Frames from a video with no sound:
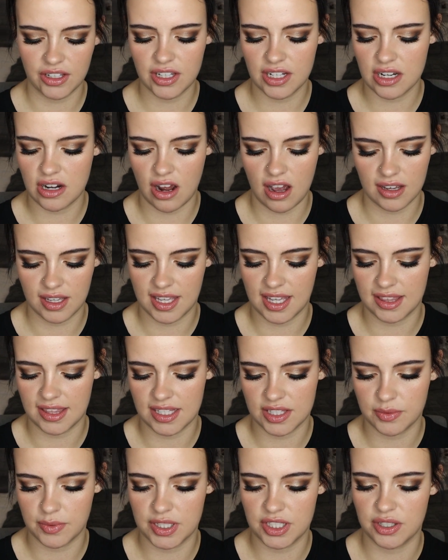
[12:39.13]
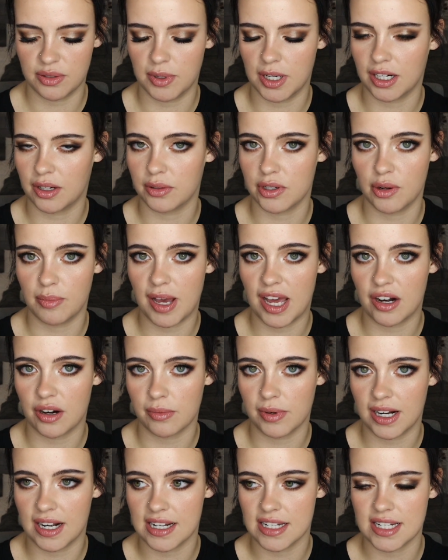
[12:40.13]
I could not get this one to work no matter
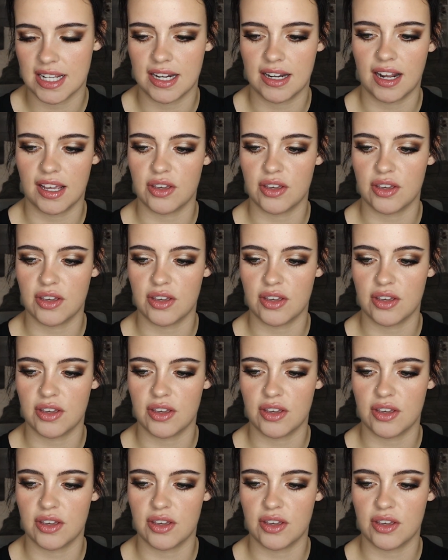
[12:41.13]
what I did.